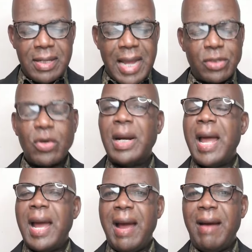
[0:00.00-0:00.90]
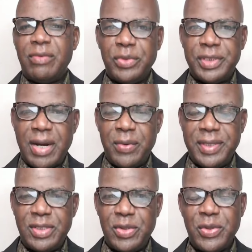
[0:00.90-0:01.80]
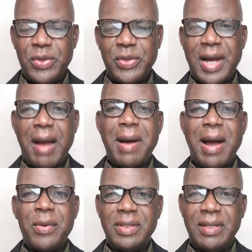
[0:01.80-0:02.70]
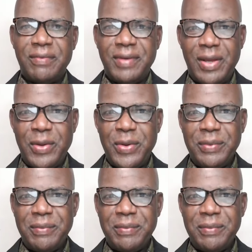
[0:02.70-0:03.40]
all I have to share with you about this video.